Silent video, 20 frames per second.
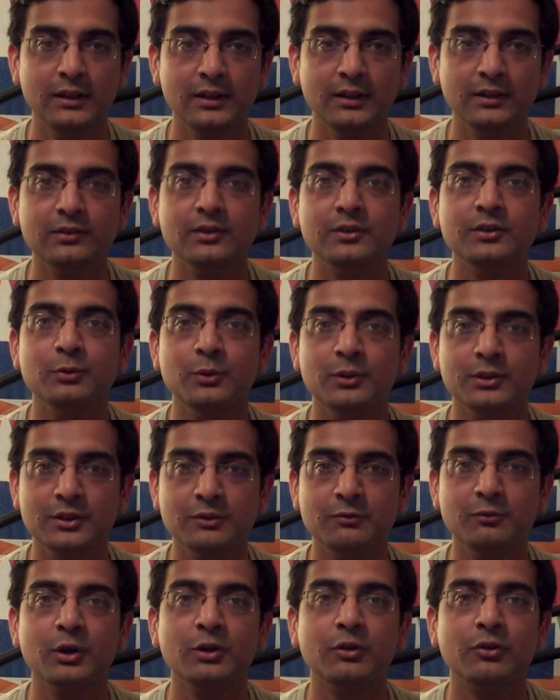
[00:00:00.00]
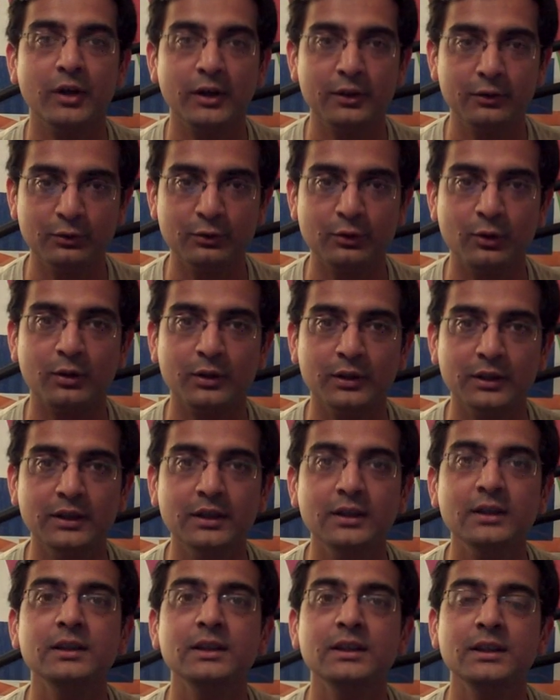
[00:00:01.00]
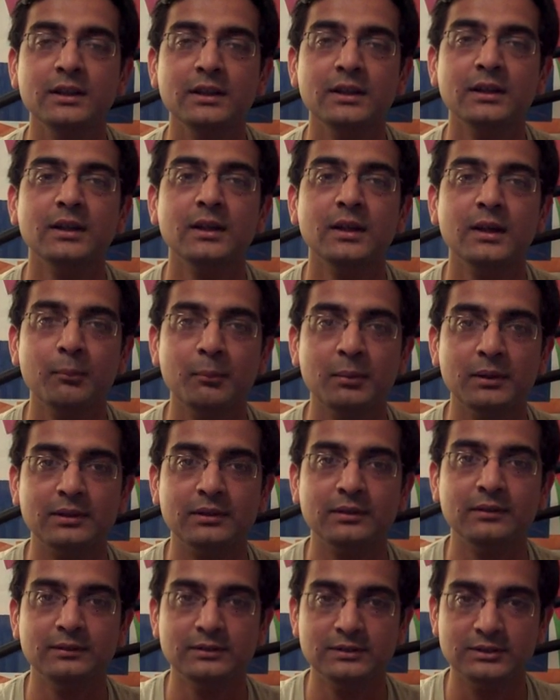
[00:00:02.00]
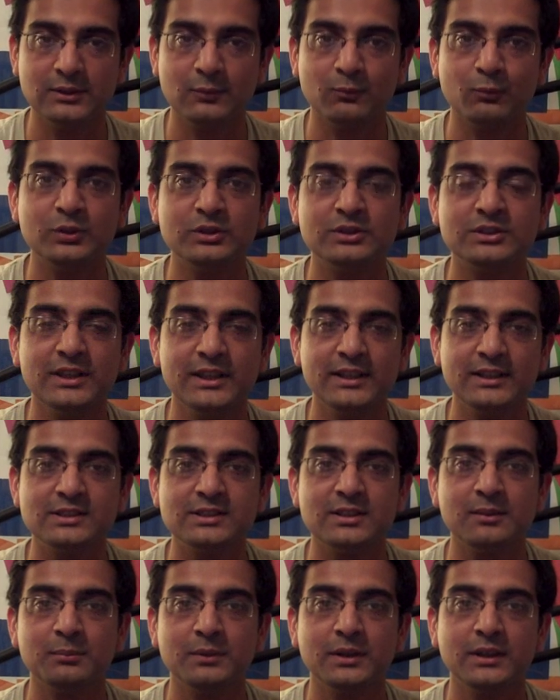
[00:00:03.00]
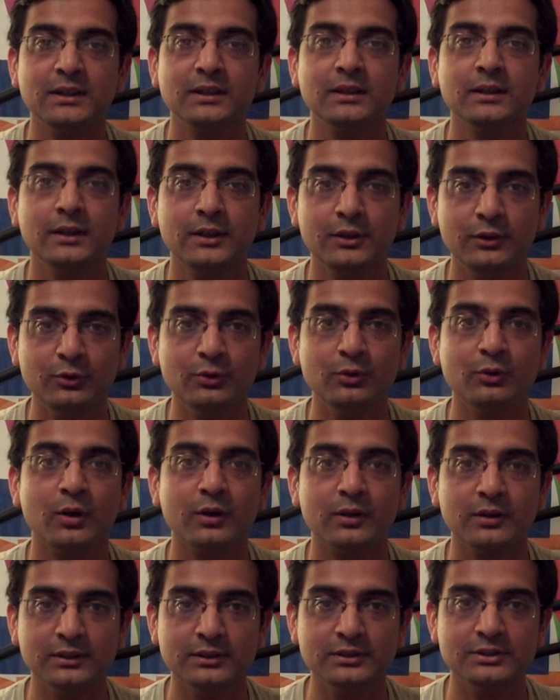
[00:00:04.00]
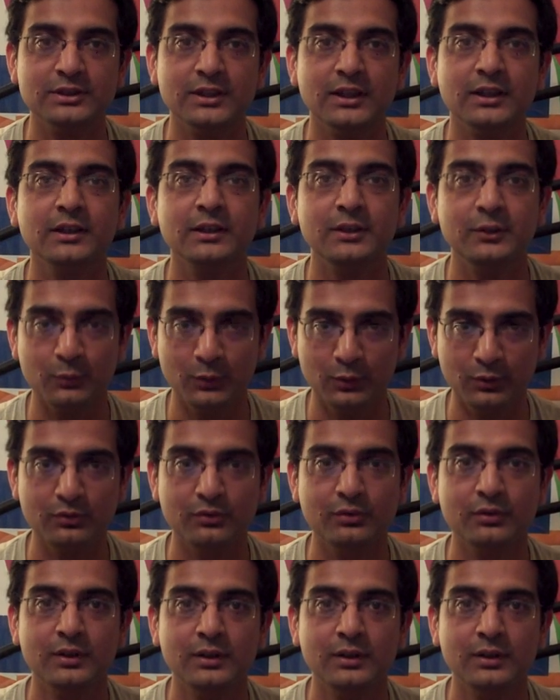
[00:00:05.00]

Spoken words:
in a situation where you're trying to talk in Hindi but someone says something and you do not understand and you want to